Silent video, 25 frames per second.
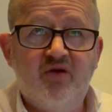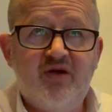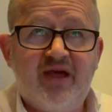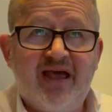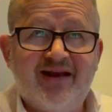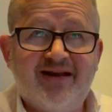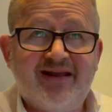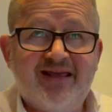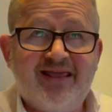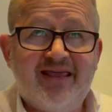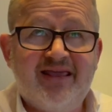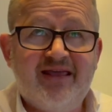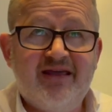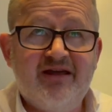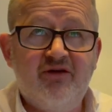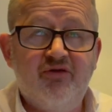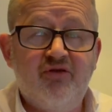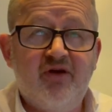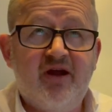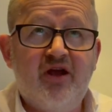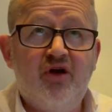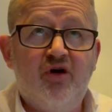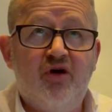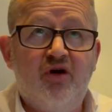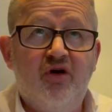He had a
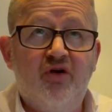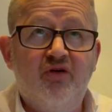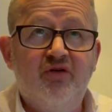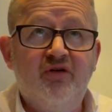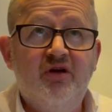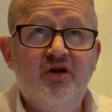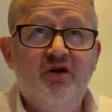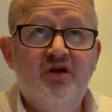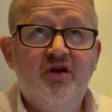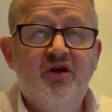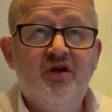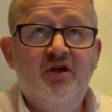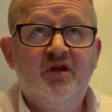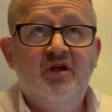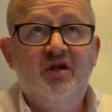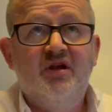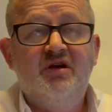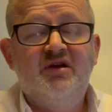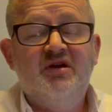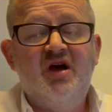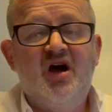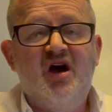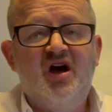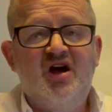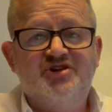hearing on
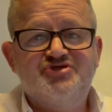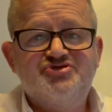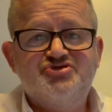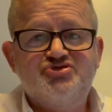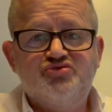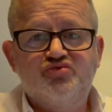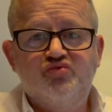last